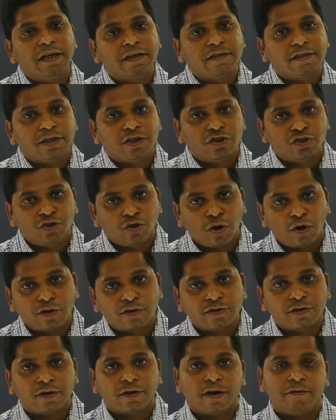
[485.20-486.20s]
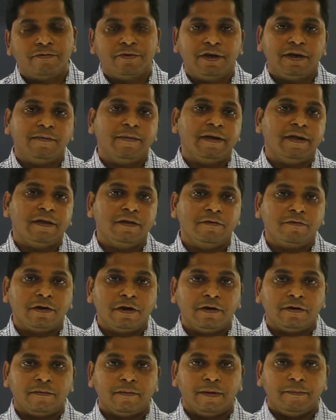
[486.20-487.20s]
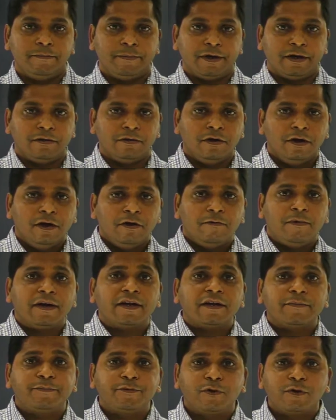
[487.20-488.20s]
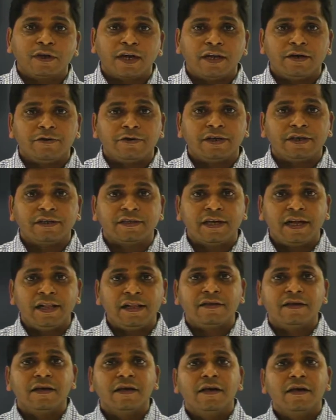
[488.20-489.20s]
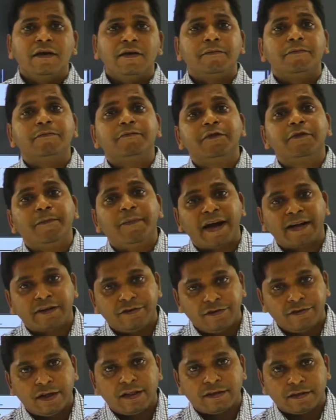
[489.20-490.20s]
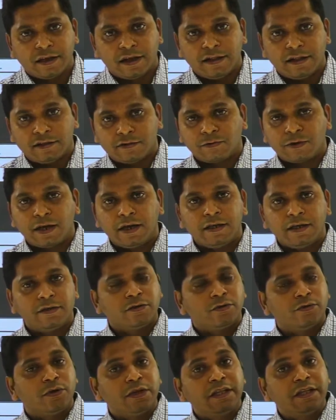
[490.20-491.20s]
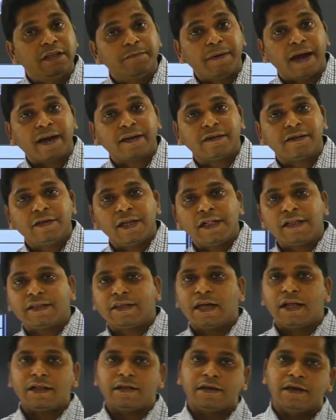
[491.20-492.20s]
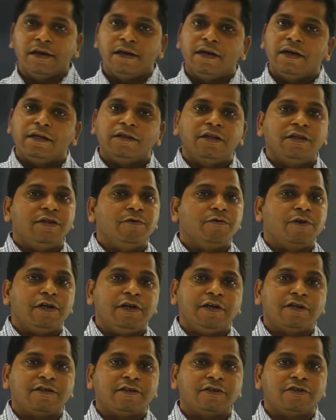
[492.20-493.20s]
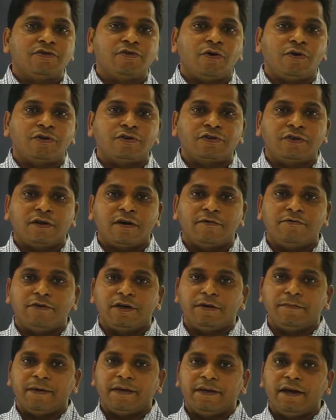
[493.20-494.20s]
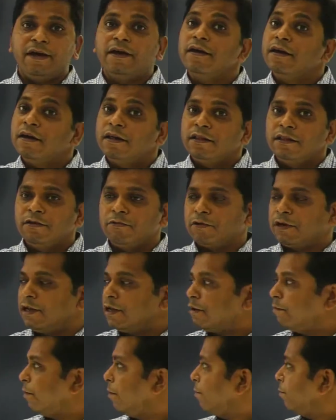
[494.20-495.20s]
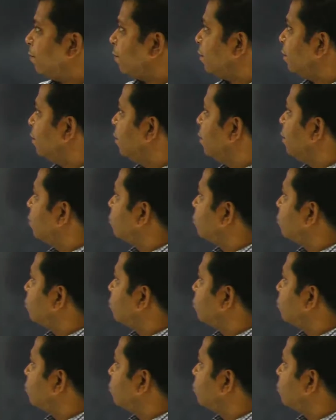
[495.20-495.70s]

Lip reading: is not surrounded by a nuclear membrane. What are prokaryotic cells? The bacterial cells. Okay. So, in bacterial cells, the nucleus is not surrounded by a nuclear membrane. So,